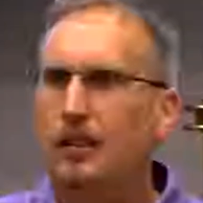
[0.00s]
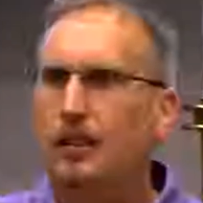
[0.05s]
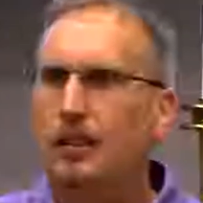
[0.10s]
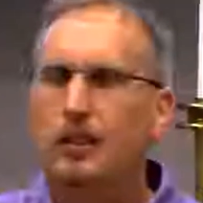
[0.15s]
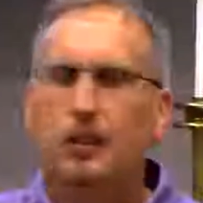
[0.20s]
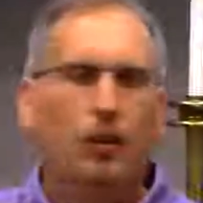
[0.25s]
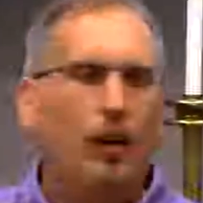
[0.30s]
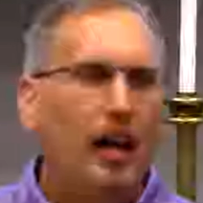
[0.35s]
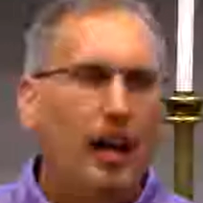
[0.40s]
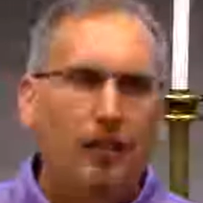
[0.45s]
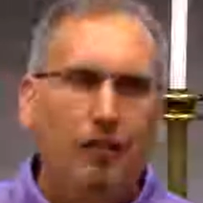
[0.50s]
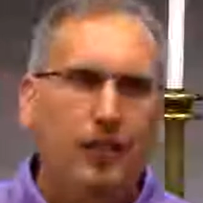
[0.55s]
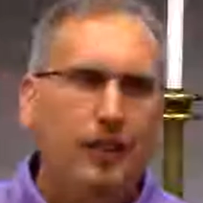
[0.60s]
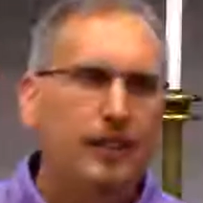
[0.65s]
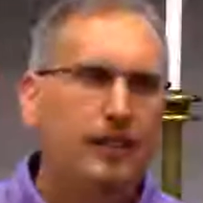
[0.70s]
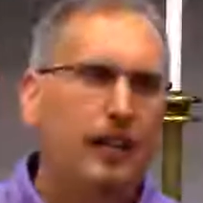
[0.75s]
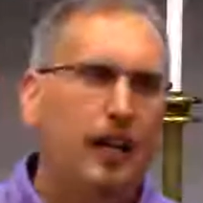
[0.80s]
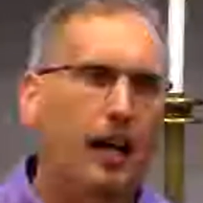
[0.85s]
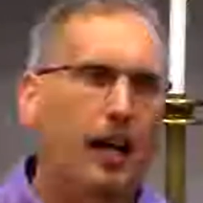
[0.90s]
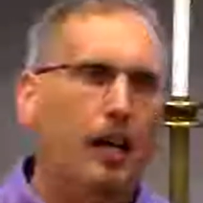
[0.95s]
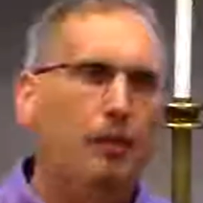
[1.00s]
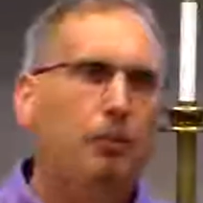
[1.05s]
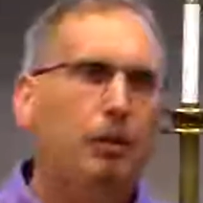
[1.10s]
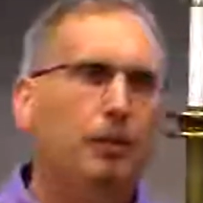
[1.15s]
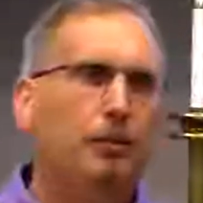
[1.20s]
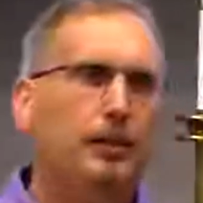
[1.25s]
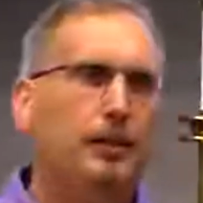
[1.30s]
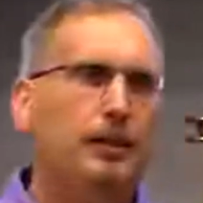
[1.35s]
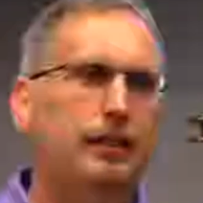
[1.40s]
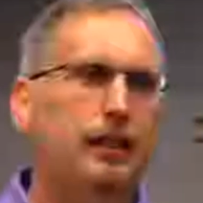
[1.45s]
So every time
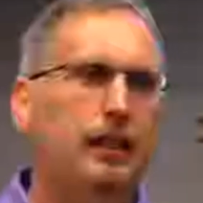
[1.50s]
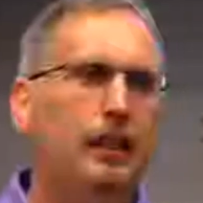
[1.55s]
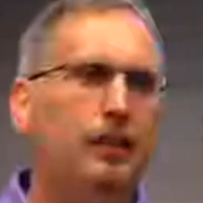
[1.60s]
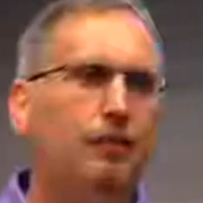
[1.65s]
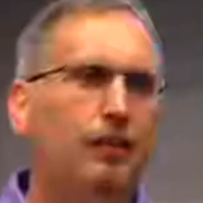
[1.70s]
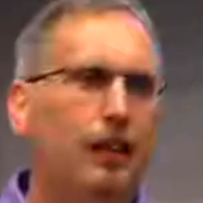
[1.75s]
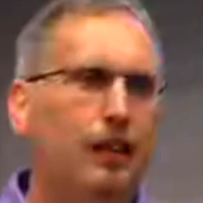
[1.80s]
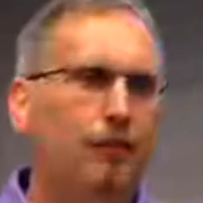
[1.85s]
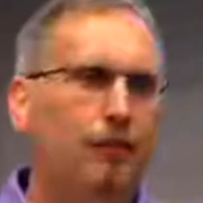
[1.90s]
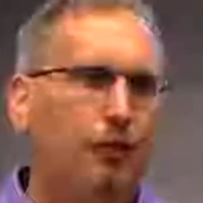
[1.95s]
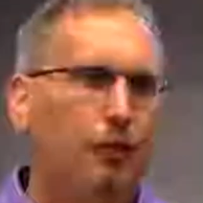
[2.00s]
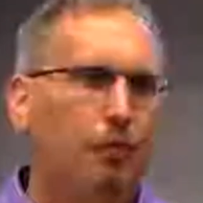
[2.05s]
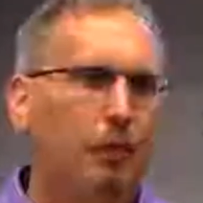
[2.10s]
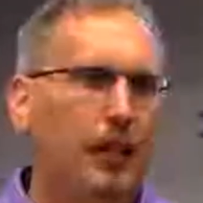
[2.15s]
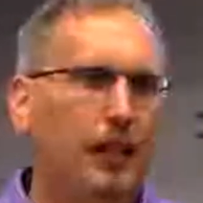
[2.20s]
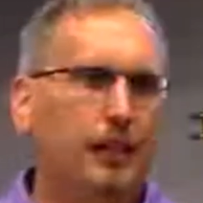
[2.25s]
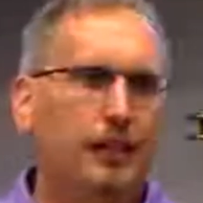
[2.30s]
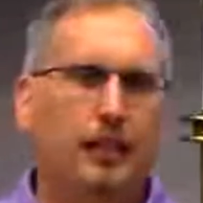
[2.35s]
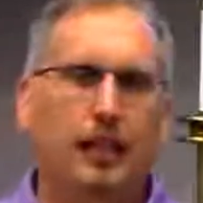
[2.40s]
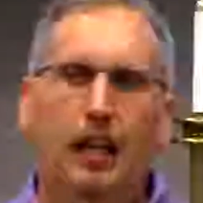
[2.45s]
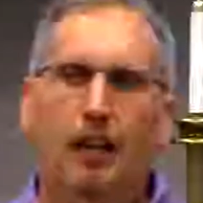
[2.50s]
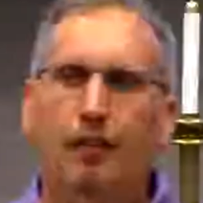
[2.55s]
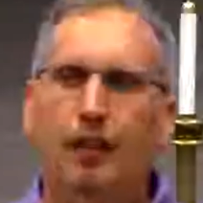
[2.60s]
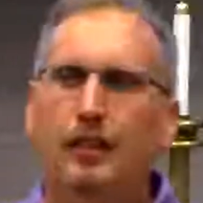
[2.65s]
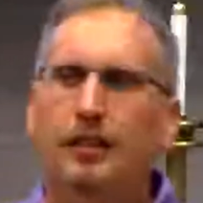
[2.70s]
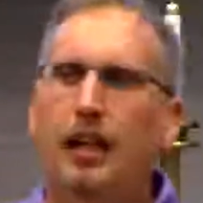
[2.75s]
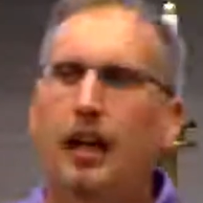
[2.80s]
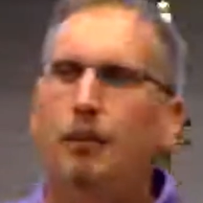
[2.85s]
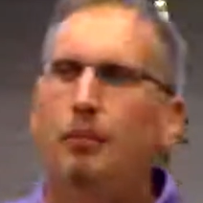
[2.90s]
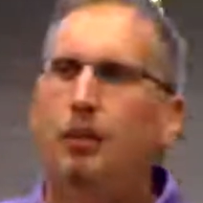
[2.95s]
we receive information,
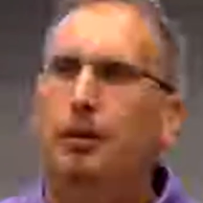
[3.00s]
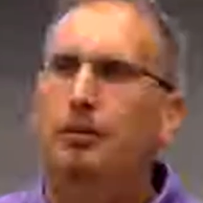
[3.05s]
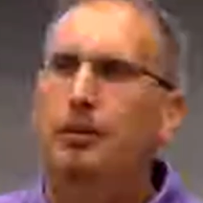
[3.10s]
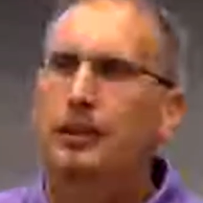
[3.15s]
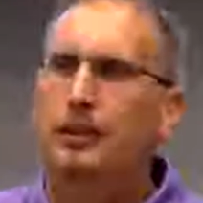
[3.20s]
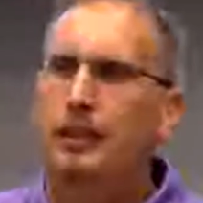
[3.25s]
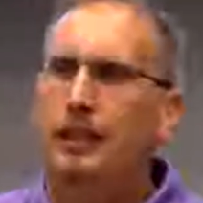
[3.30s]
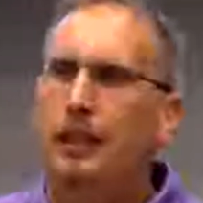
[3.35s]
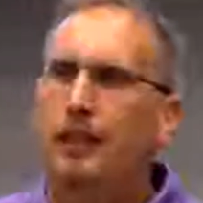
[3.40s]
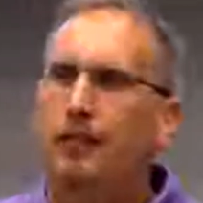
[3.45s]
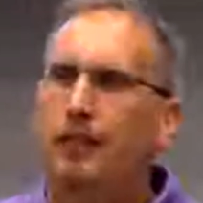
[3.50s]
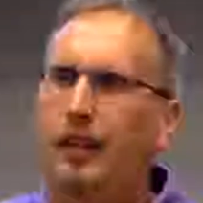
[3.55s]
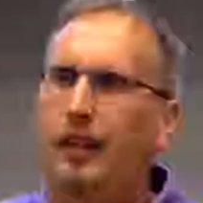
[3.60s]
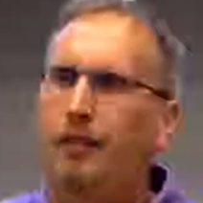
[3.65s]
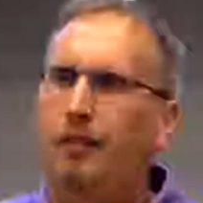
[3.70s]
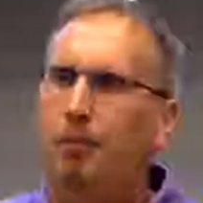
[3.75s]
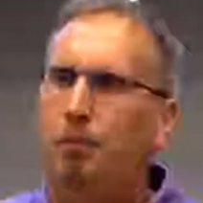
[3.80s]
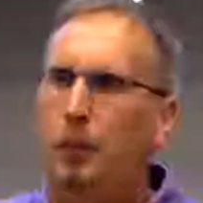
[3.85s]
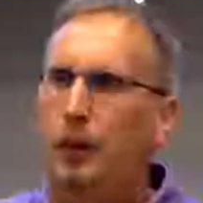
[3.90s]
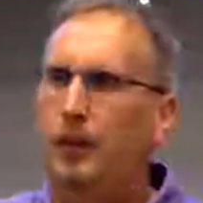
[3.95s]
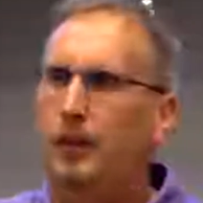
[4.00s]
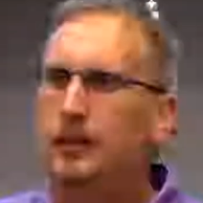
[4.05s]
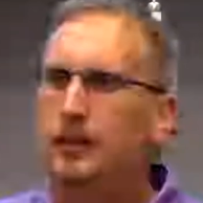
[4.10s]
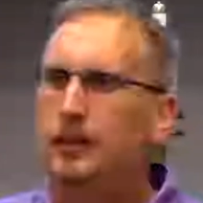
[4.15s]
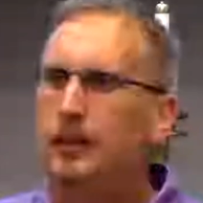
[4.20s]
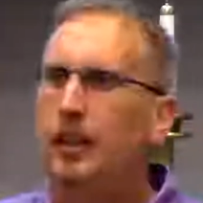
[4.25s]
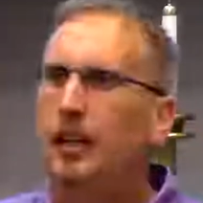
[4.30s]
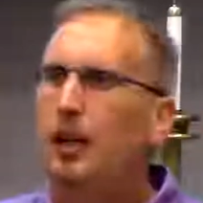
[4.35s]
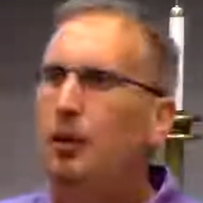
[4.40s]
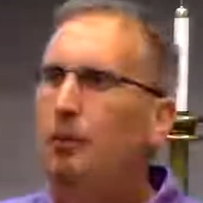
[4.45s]
every time we receive
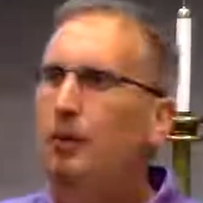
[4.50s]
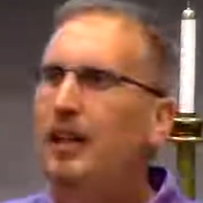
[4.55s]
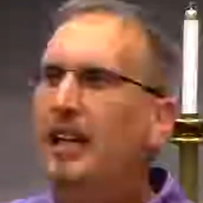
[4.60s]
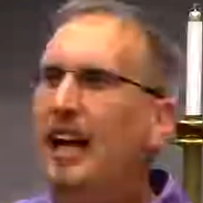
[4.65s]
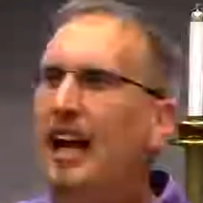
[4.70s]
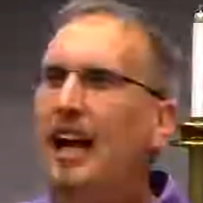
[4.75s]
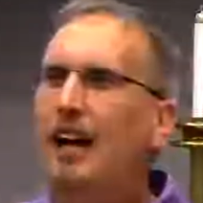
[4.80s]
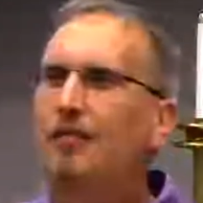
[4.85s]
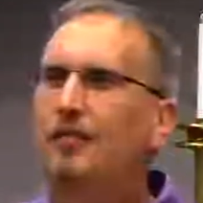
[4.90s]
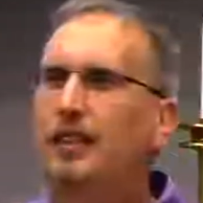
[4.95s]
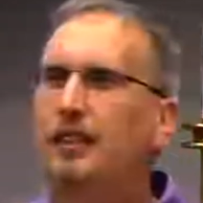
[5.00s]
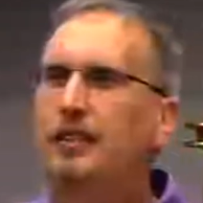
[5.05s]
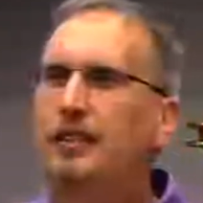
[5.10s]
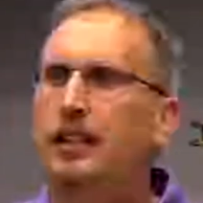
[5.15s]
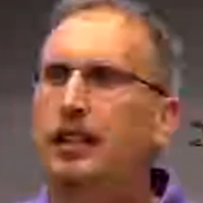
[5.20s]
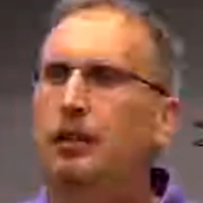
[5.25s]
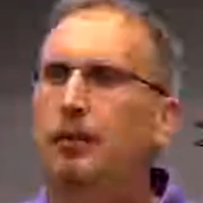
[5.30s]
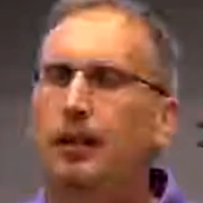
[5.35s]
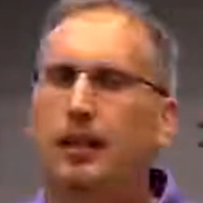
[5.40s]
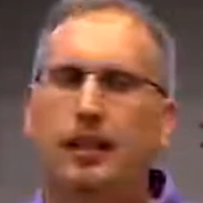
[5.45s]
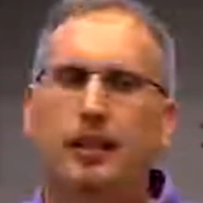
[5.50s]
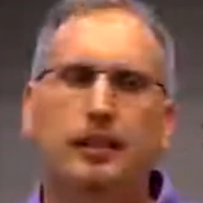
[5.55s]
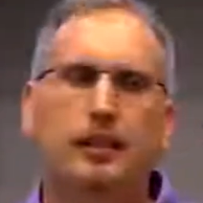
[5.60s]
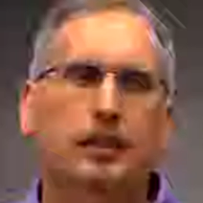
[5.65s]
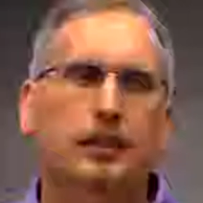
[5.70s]
inputs, we have to deal with it.